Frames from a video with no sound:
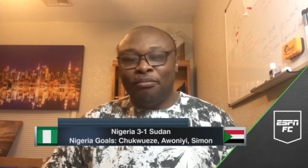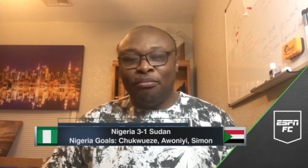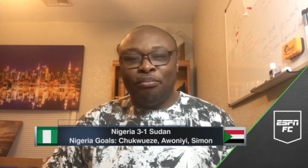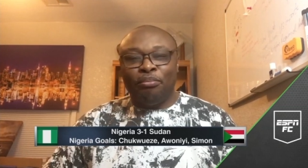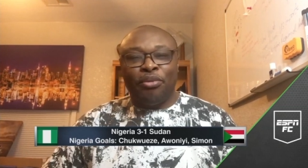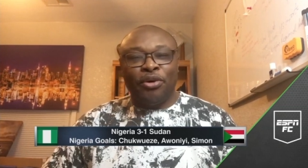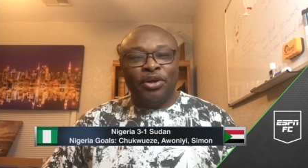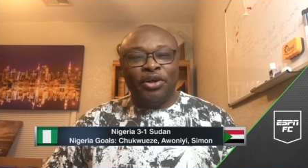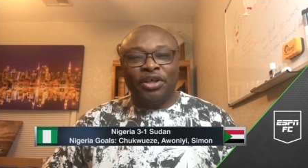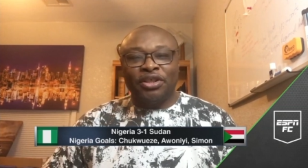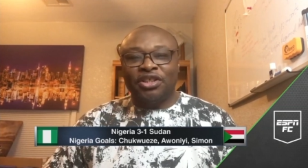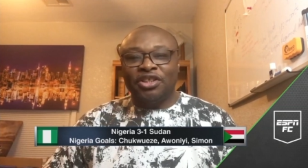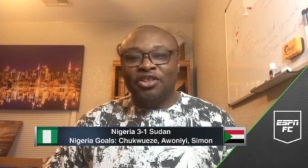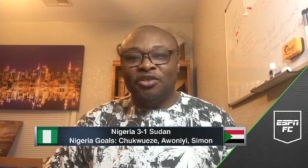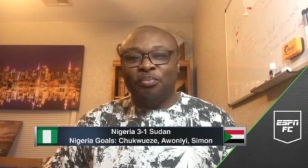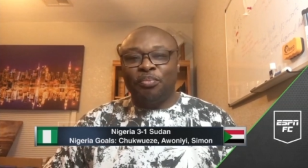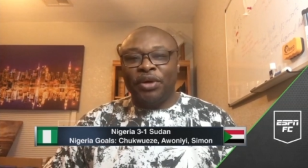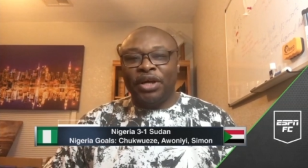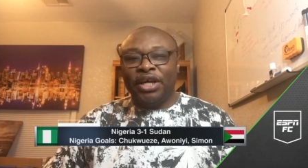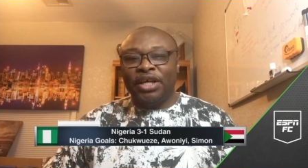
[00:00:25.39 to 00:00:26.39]

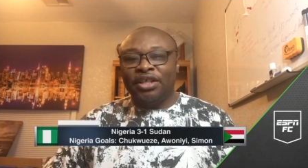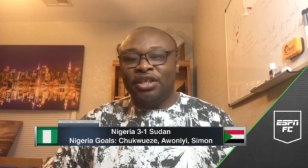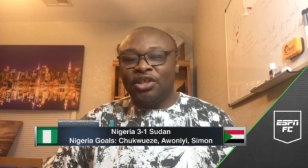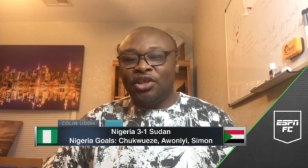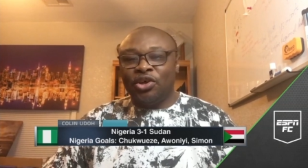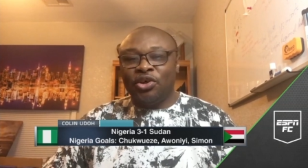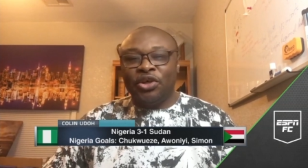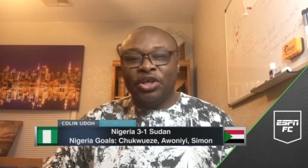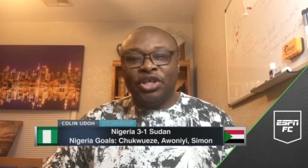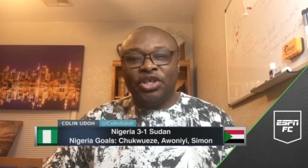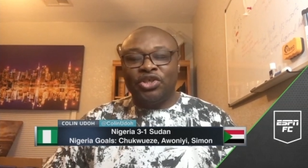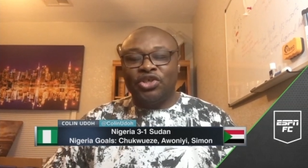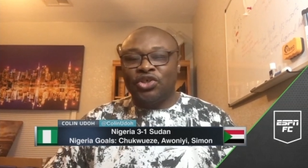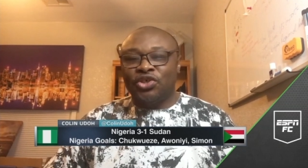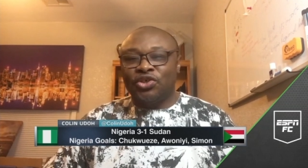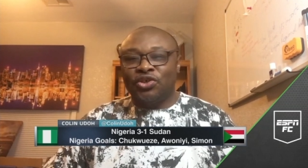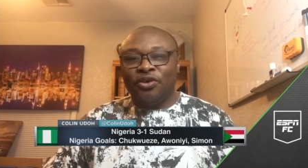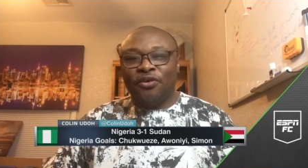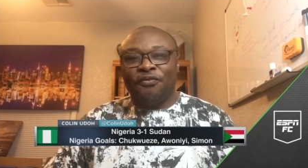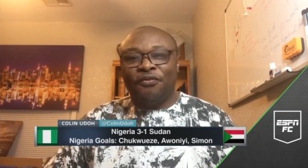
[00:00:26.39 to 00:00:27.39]
bonuses paid, no
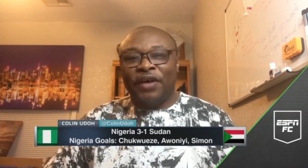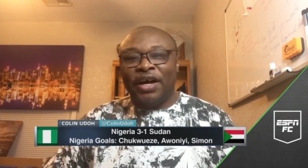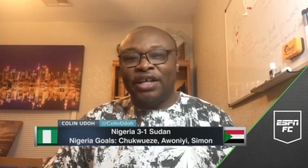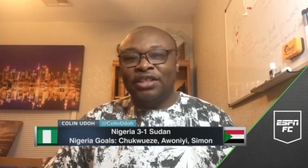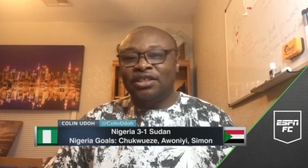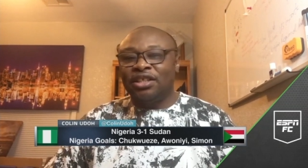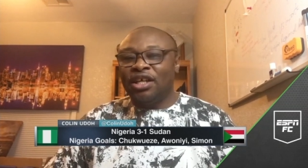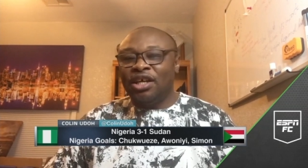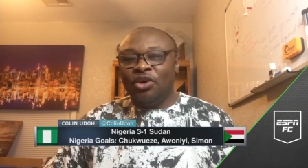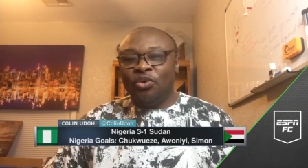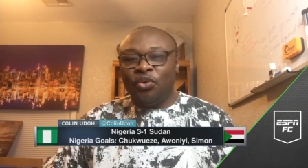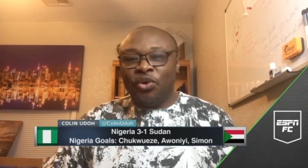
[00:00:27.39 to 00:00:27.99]
issues, no fights,